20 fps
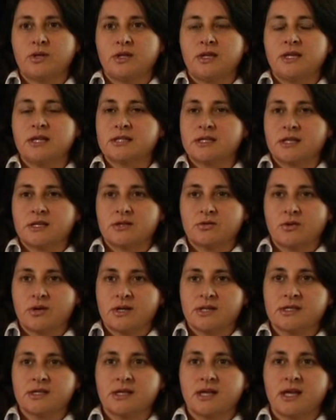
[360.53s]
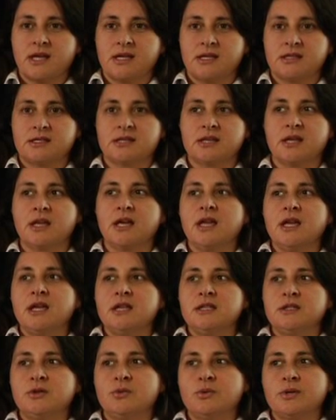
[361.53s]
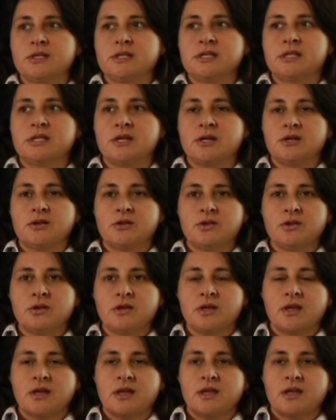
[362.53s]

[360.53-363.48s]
would listen to us, is to instill